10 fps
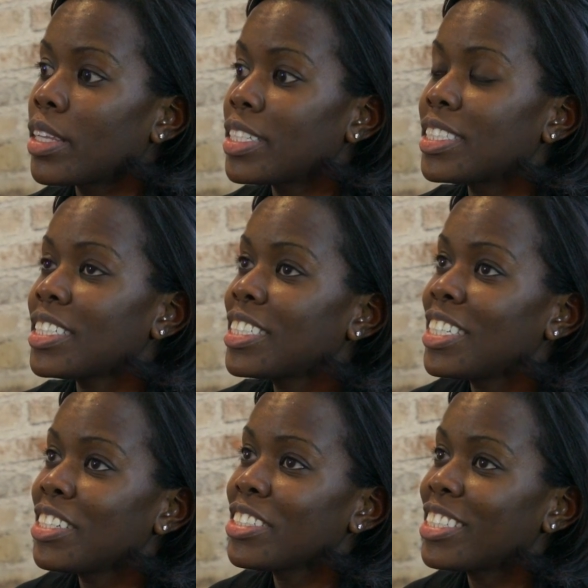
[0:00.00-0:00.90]
That
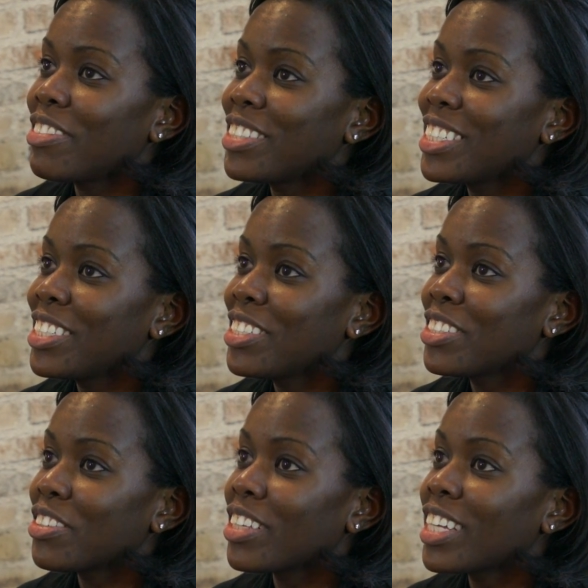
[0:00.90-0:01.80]
16 or 17
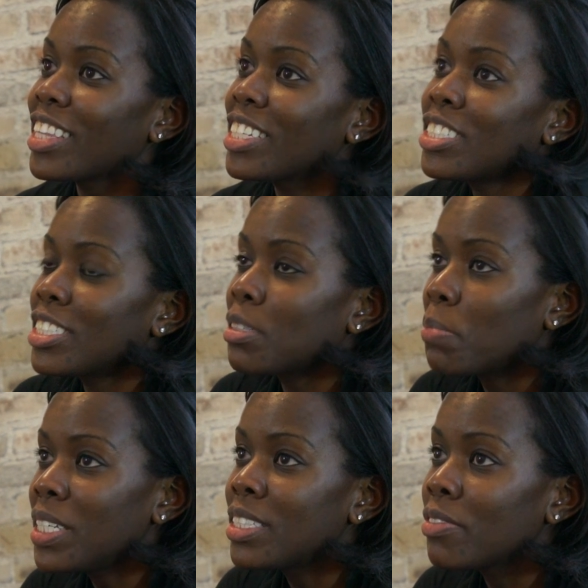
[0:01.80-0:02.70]
years old, like that's just a
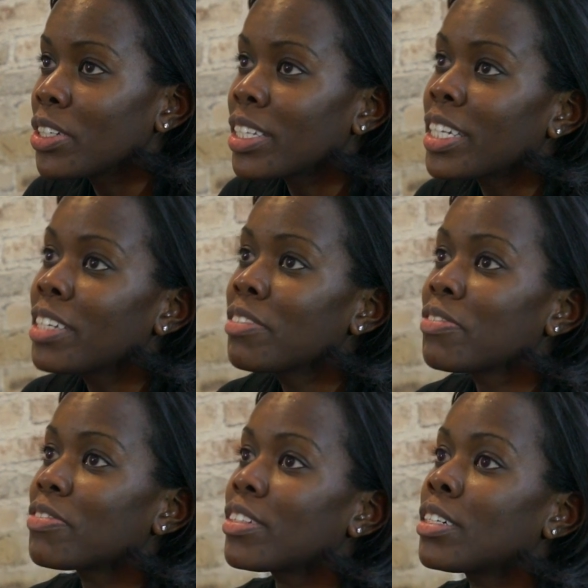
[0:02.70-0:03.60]
piece of your
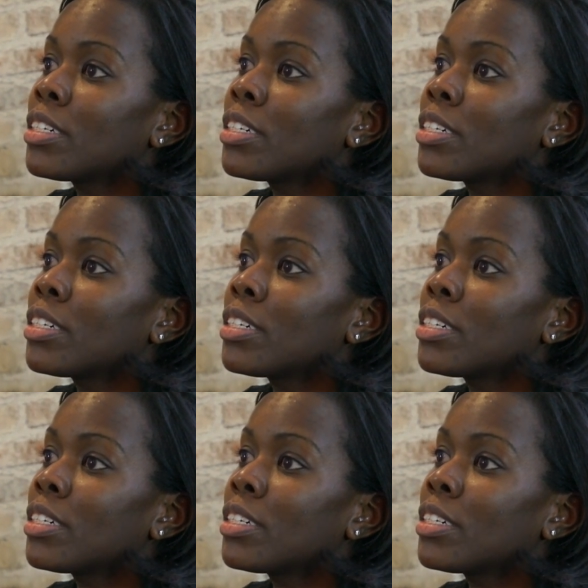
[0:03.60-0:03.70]
life.